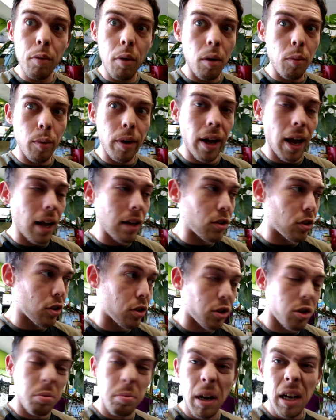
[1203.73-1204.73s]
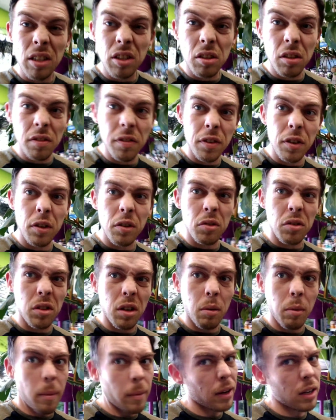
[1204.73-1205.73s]
The one we had just smashed the food,
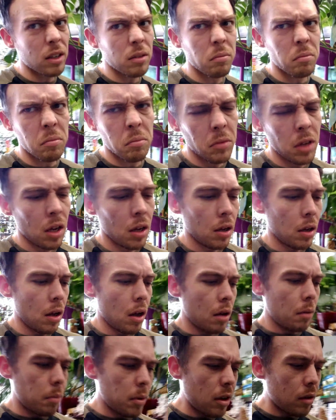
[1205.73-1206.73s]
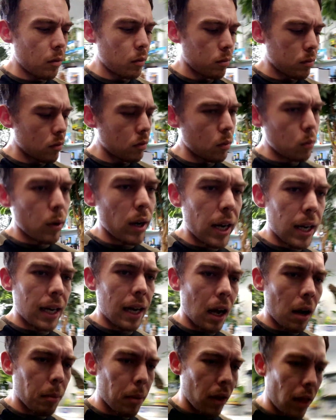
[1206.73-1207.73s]
so I'm a bit
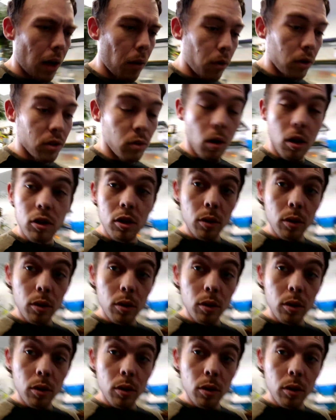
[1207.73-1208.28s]
weirded out by that one. So